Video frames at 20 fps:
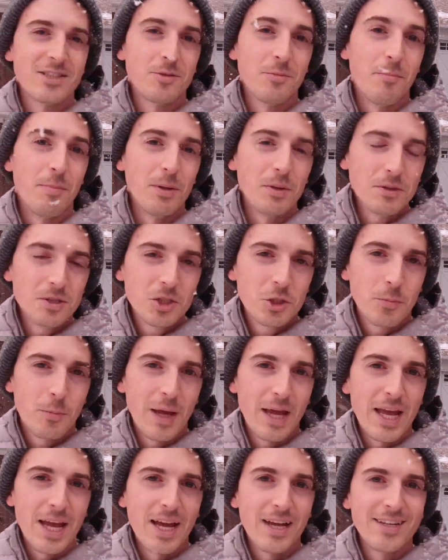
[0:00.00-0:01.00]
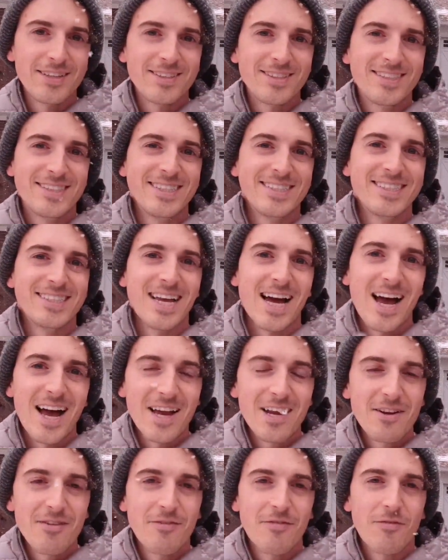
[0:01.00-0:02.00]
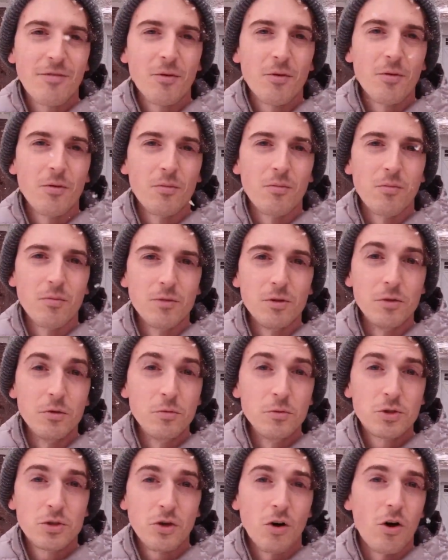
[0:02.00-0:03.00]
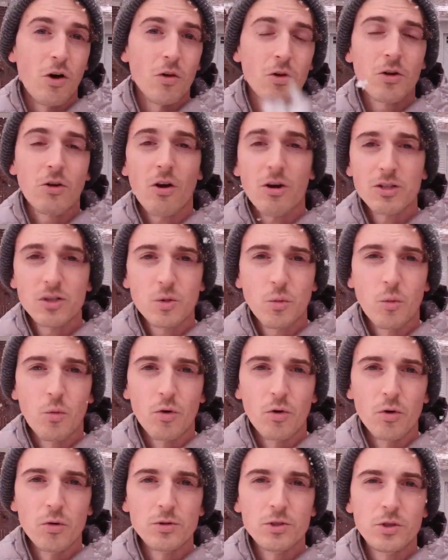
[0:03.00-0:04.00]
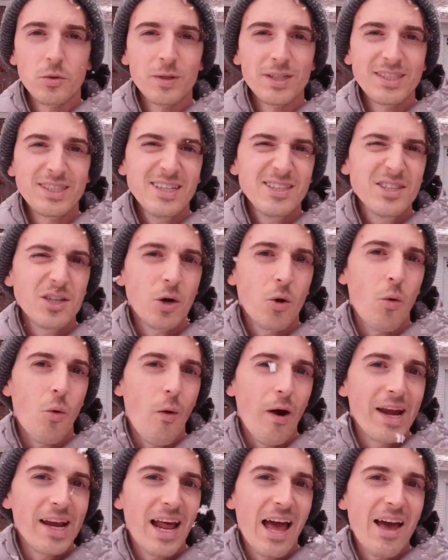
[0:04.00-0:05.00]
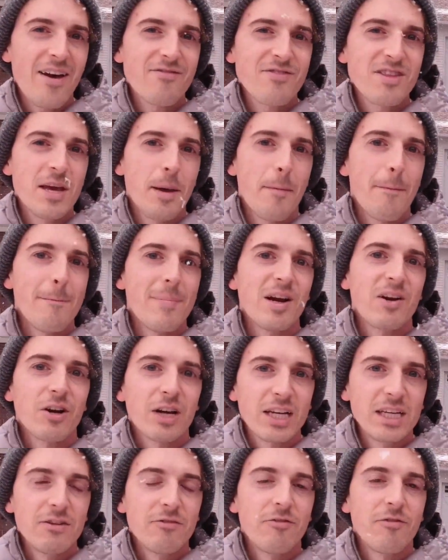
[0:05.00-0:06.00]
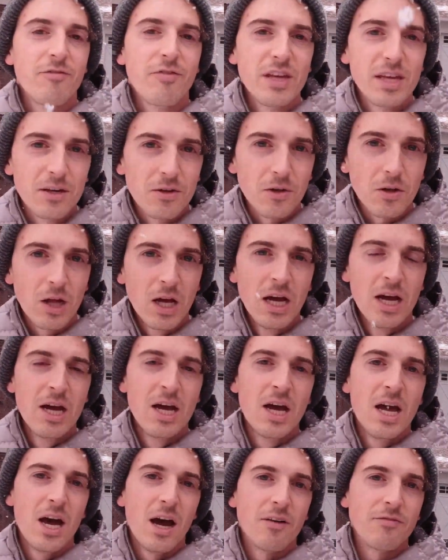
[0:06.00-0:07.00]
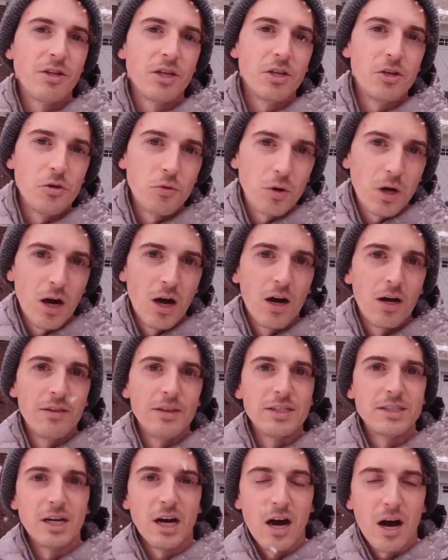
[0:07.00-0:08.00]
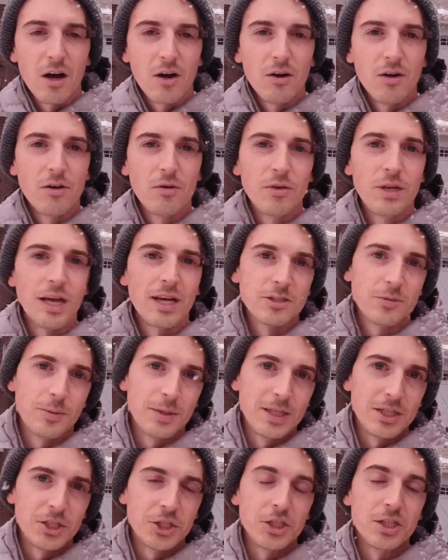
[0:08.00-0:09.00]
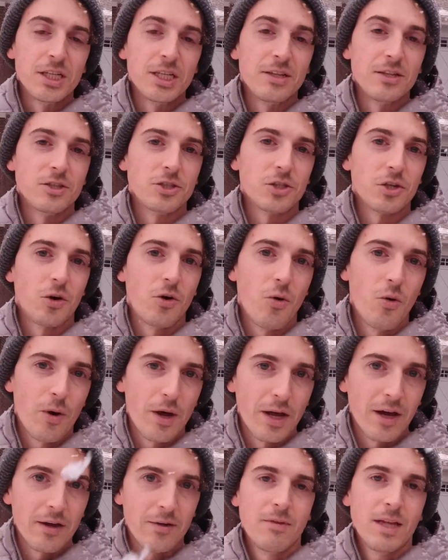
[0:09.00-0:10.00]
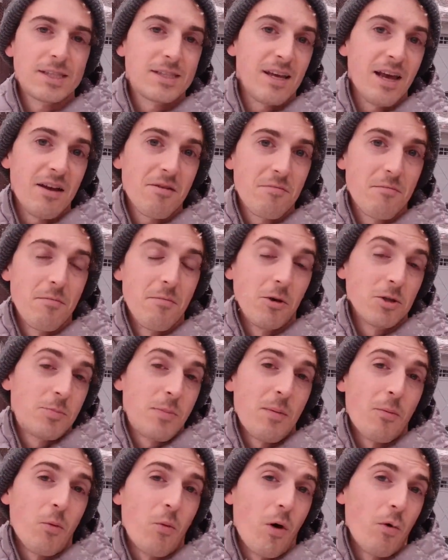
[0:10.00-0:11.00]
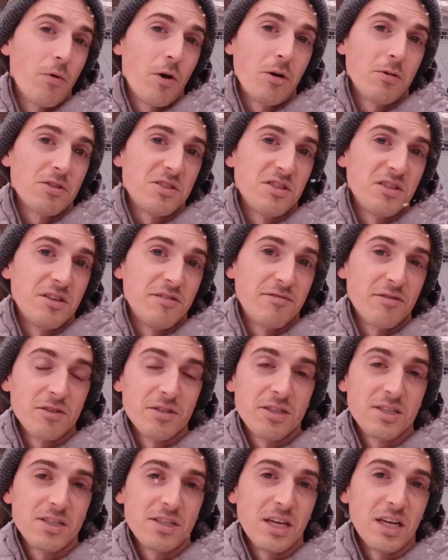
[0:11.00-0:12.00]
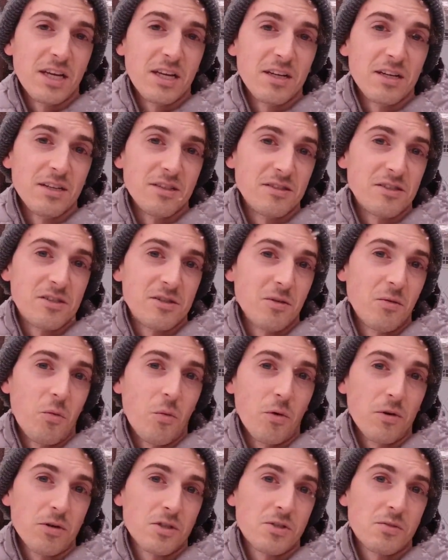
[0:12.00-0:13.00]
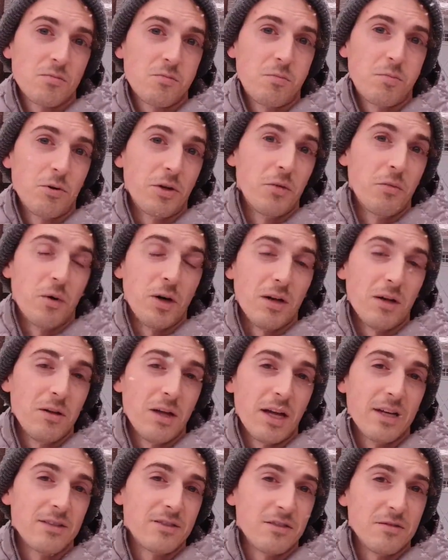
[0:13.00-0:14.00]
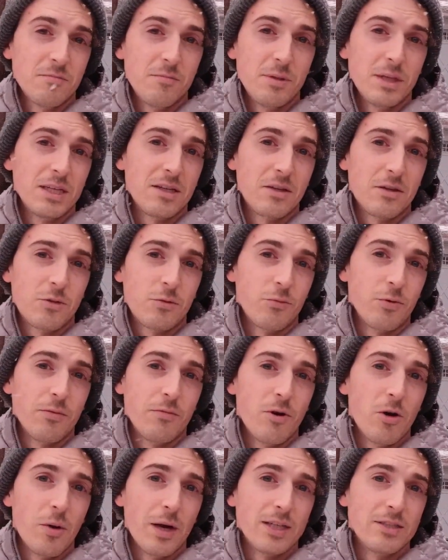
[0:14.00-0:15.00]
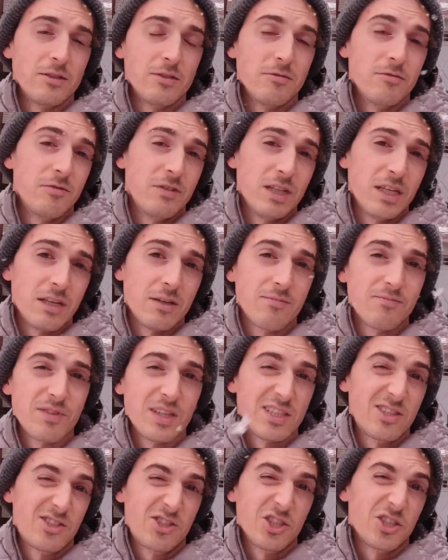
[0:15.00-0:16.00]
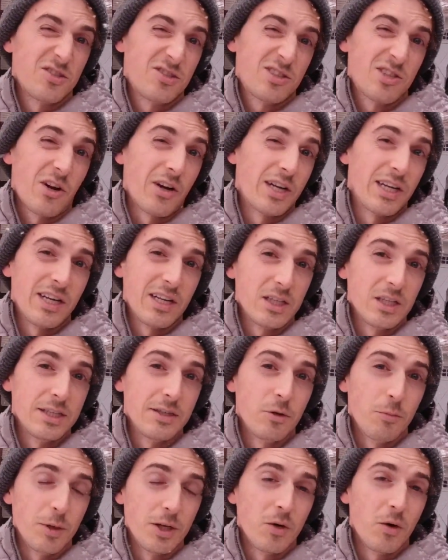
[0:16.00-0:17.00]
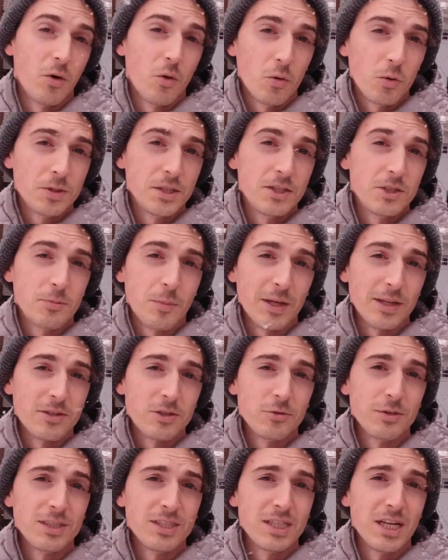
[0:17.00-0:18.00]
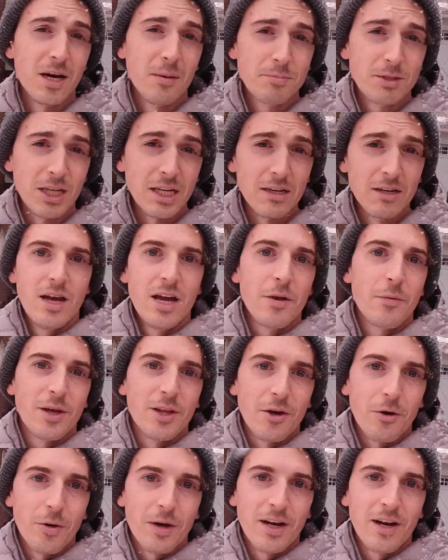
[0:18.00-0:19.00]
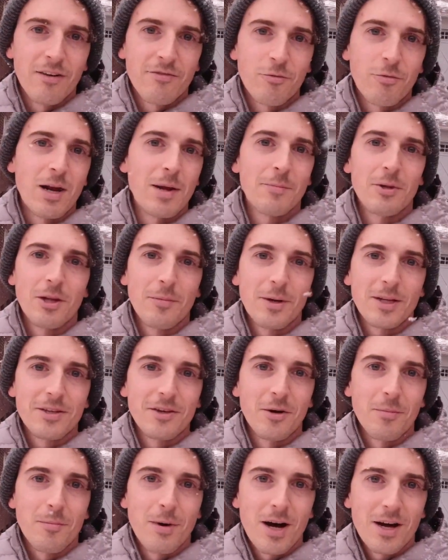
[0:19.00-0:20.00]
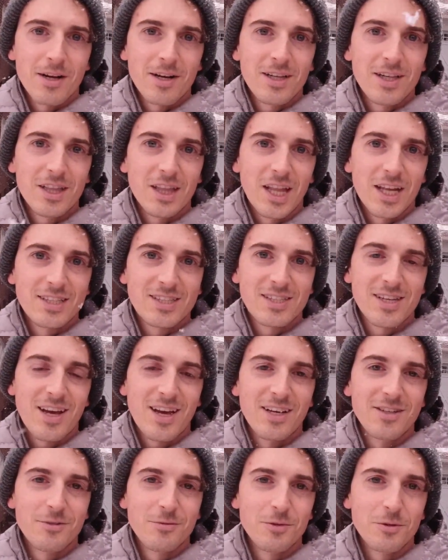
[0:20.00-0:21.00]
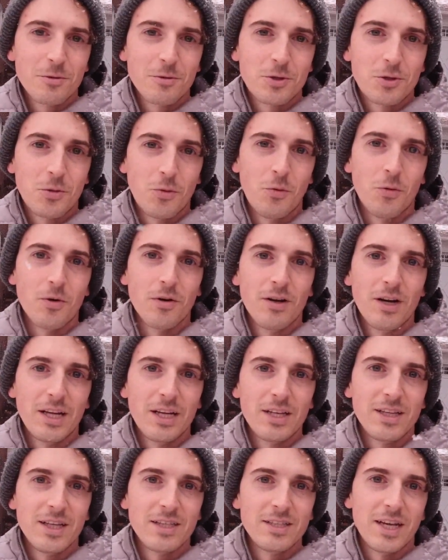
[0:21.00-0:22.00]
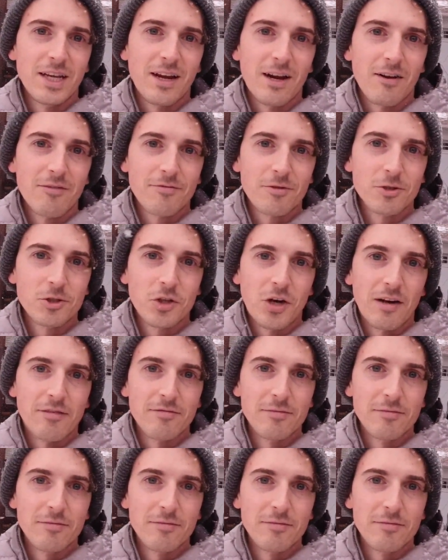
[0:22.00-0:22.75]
built in Japan, it's designed for use all across the world, so it doesn't quite have the American feel of the Yukon, the Tahoe, the Expedition, and the Sequoia. That said, most people won't notice the difference, and it still works pretty well as a big 3-row SUV. It's just starting to get a little bit old despite this recent update. Anyway though, enough rambling about the Armada. Let's do a little tour and then take it out for a drive.